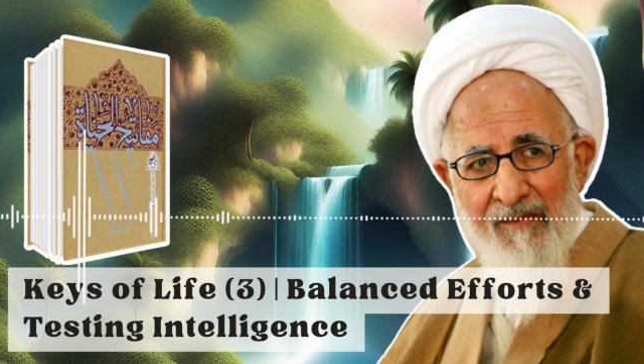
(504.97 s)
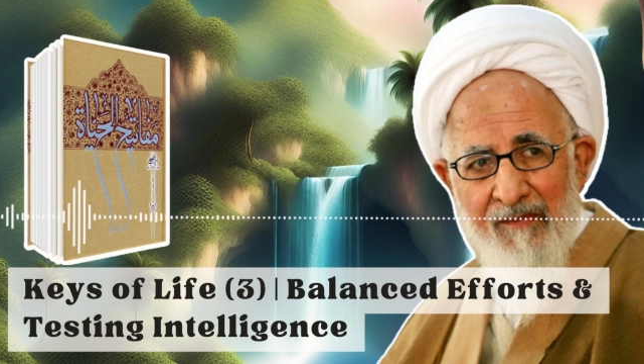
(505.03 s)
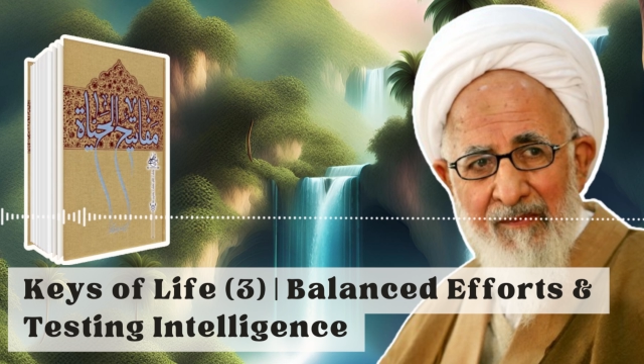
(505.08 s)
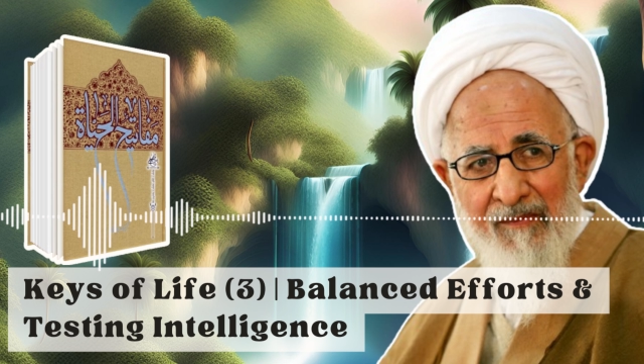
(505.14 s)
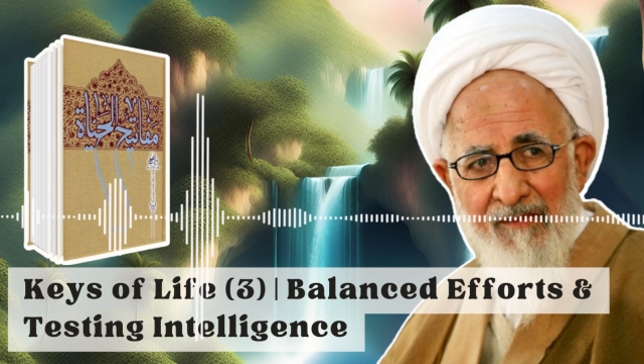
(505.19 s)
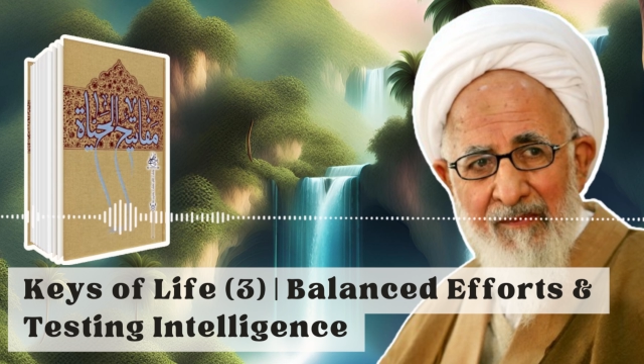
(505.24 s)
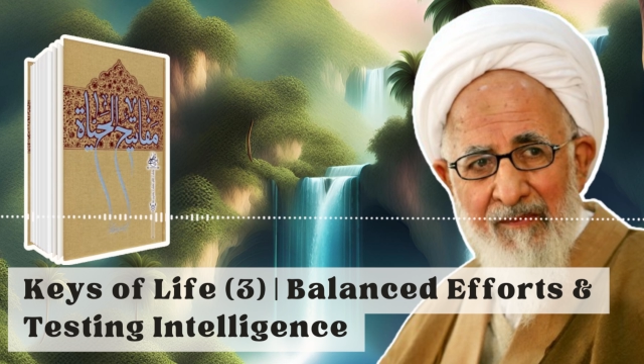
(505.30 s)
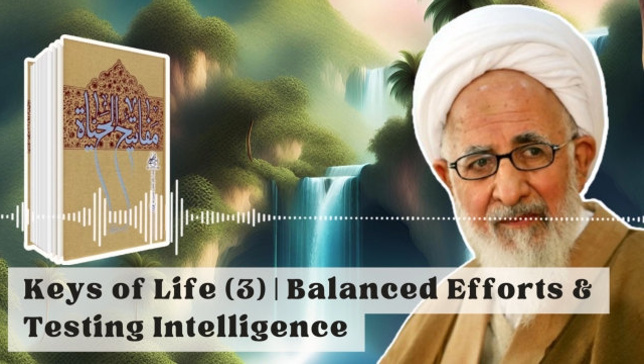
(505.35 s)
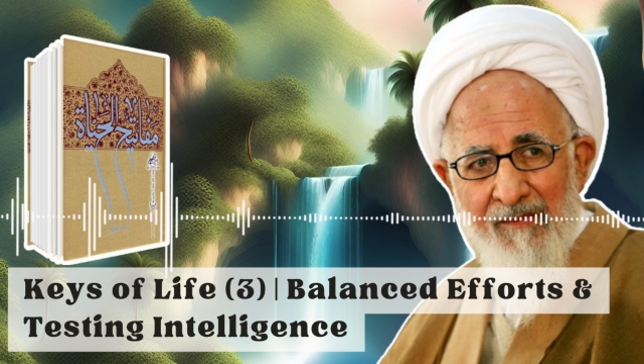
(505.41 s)

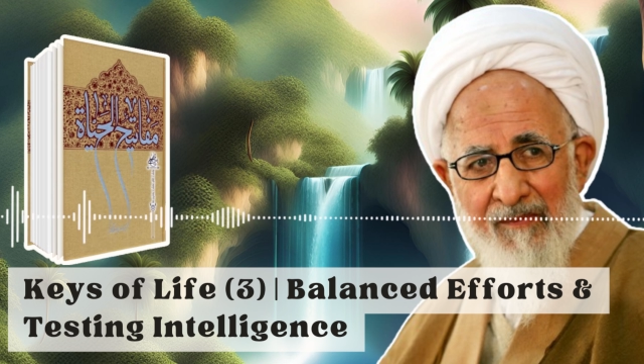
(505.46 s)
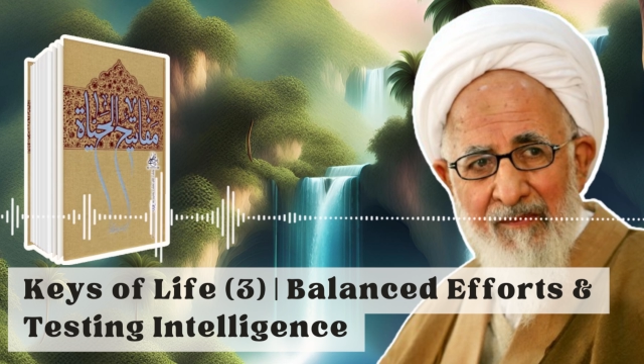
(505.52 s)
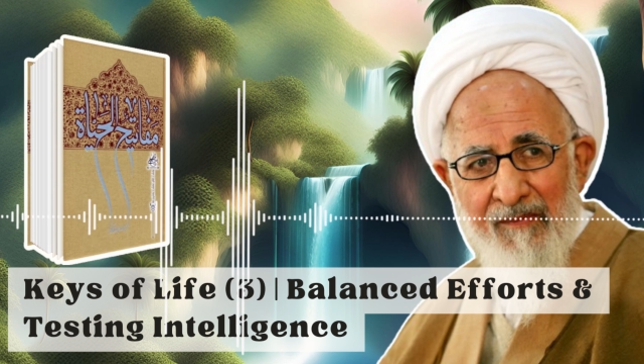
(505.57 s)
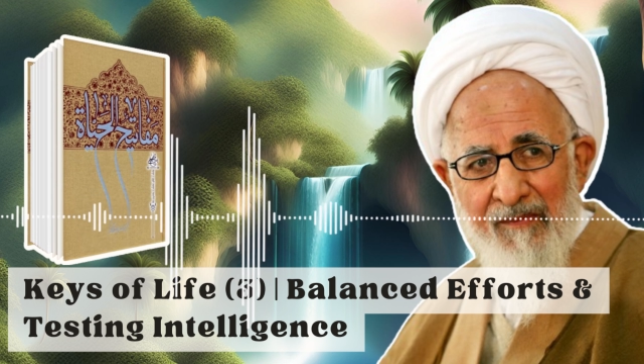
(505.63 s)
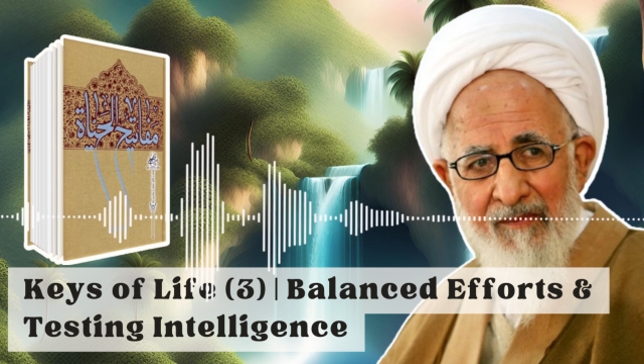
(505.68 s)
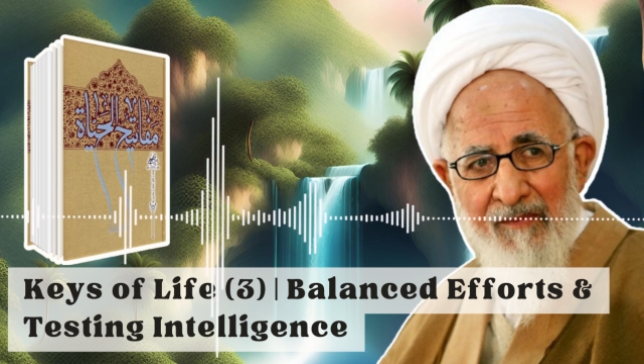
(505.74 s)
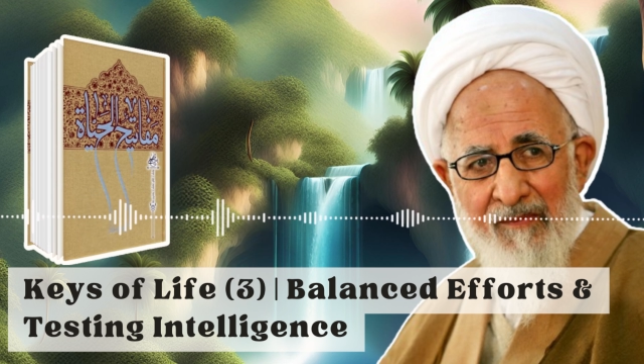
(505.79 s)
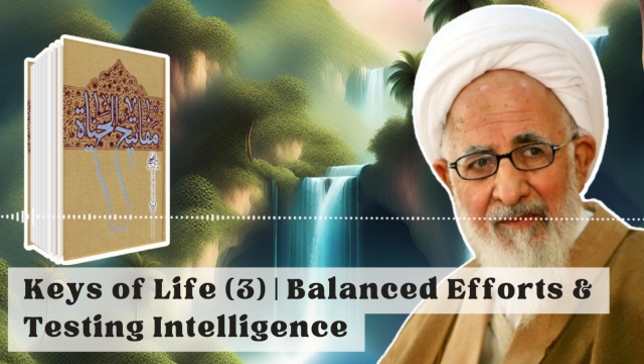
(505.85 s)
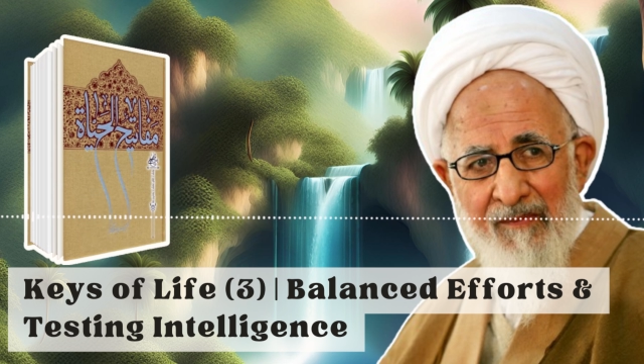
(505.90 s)
get
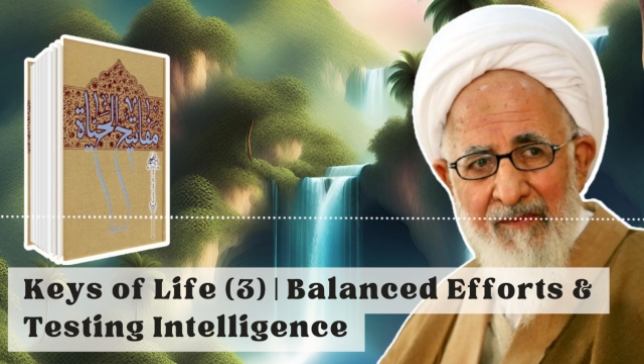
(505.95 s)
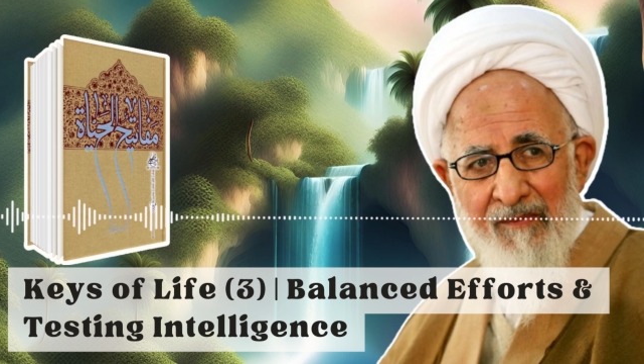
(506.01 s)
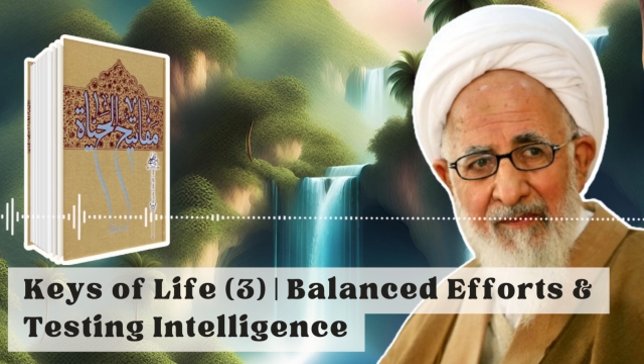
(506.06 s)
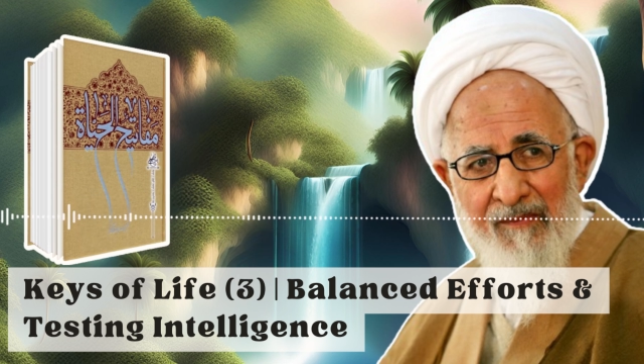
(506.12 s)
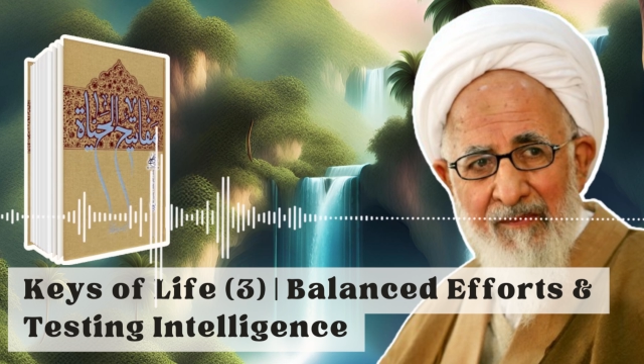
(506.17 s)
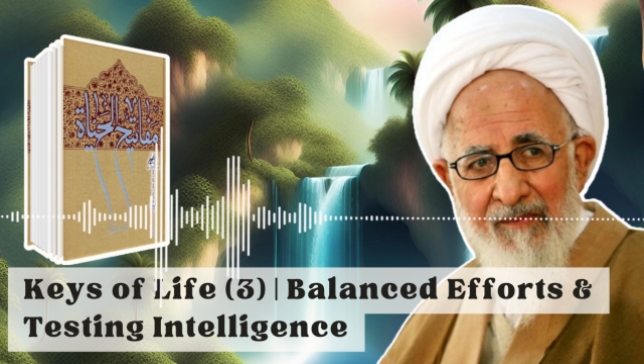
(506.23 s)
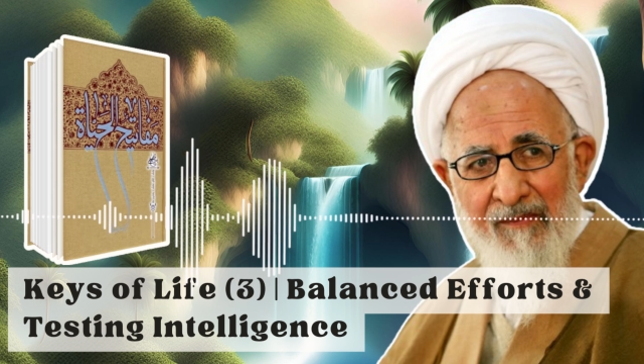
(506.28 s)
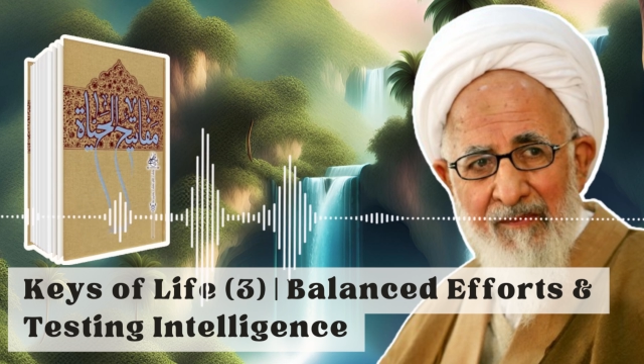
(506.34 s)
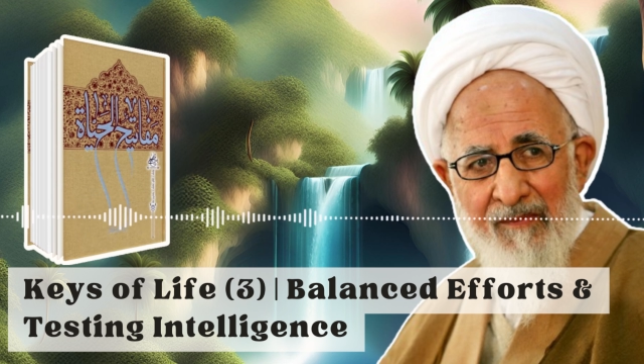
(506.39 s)
involved
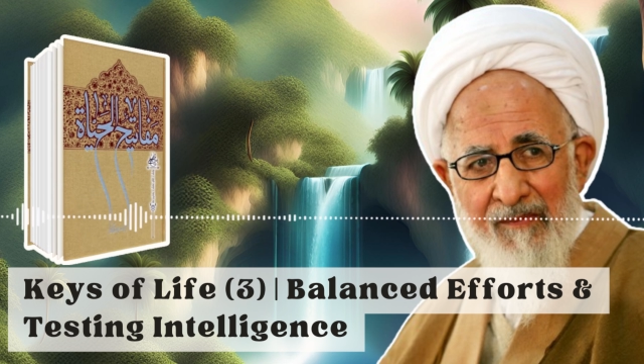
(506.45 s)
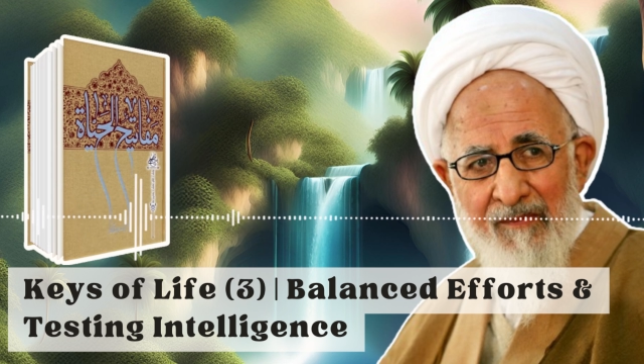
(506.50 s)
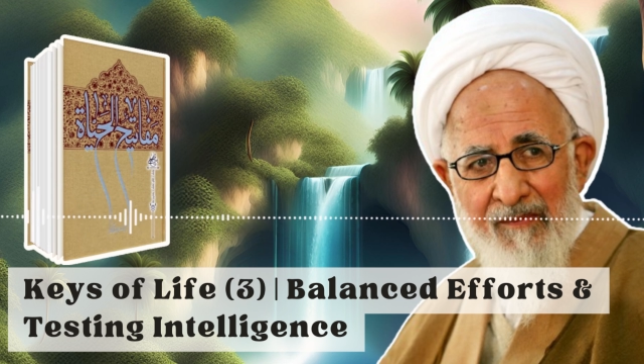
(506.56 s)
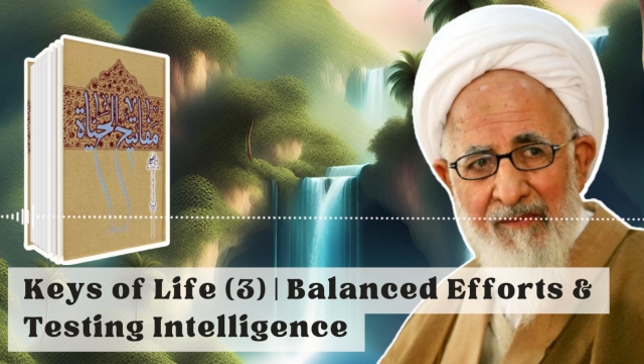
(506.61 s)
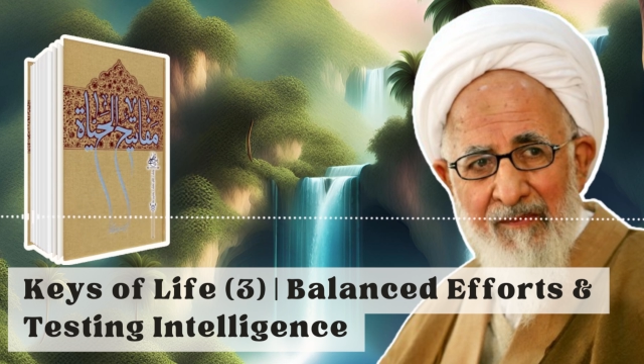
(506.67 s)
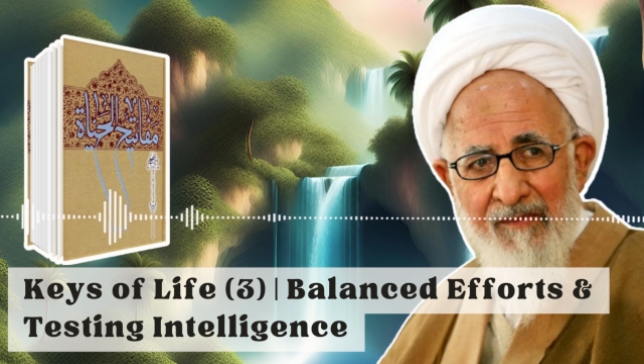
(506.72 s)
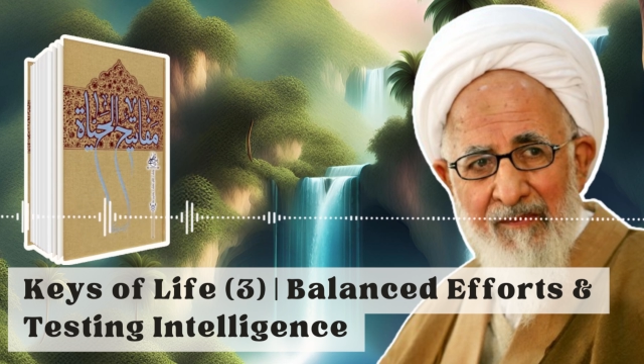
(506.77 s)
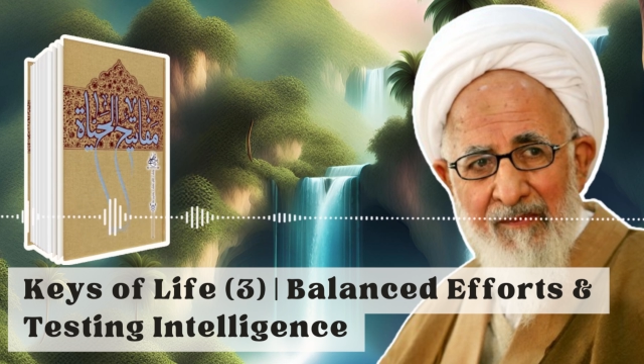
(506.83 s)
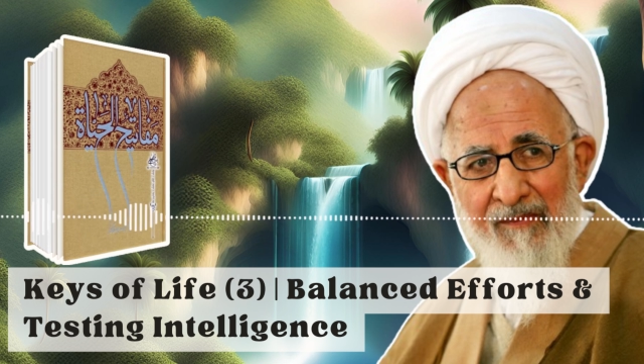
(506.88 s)

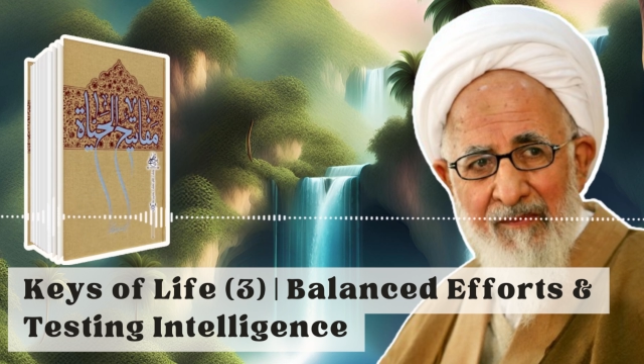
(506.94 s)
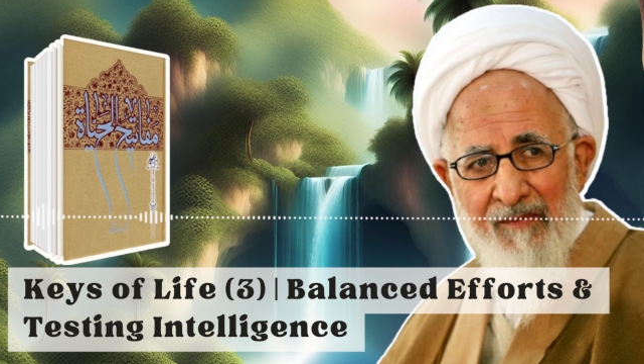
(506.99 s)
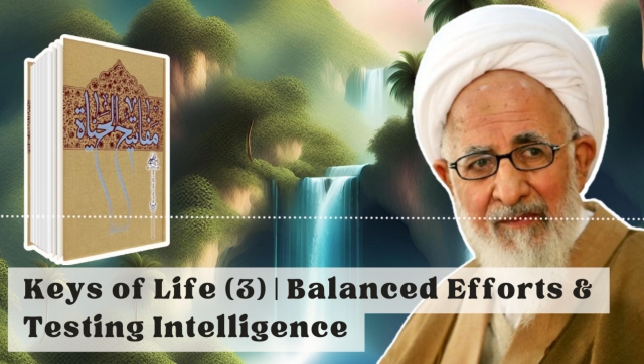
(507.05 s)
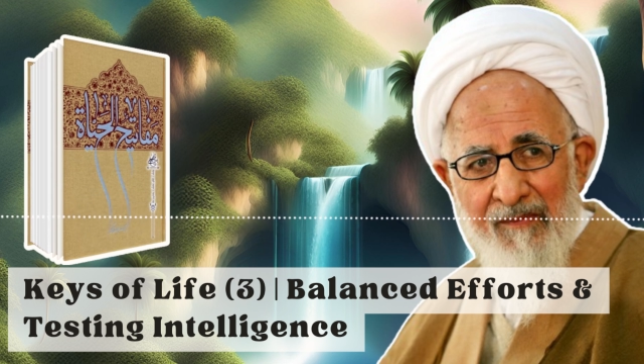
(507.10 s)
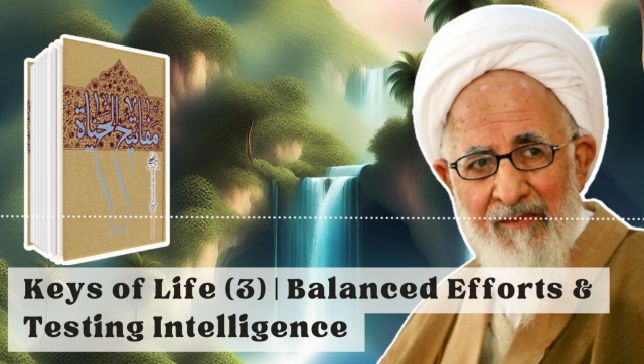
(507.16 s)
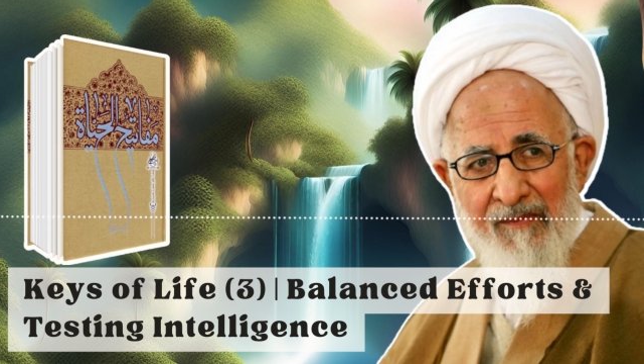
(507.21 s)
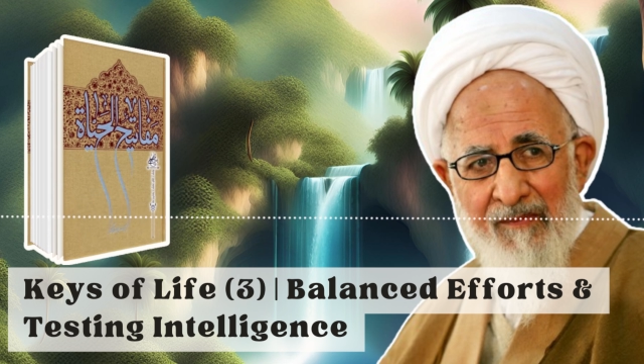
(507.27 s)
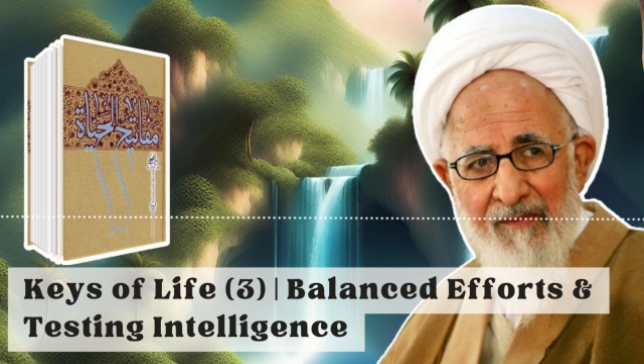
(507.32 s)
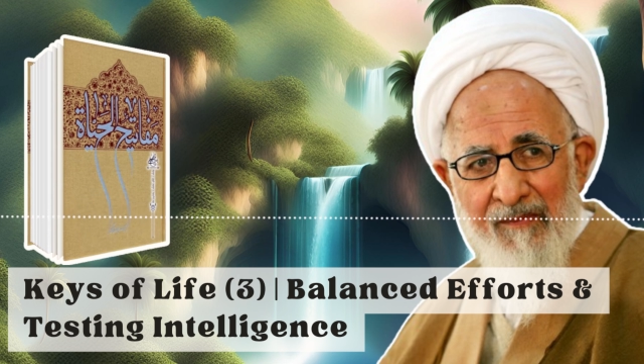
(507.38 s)
in
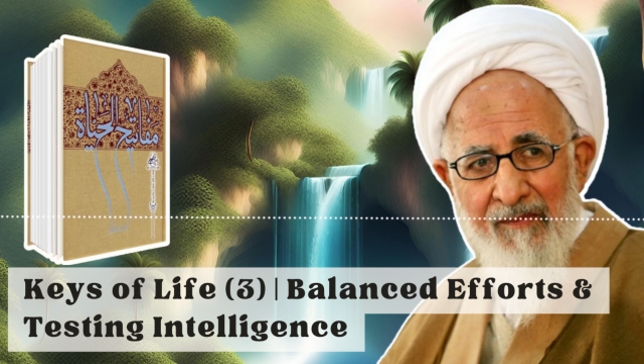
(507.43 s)
things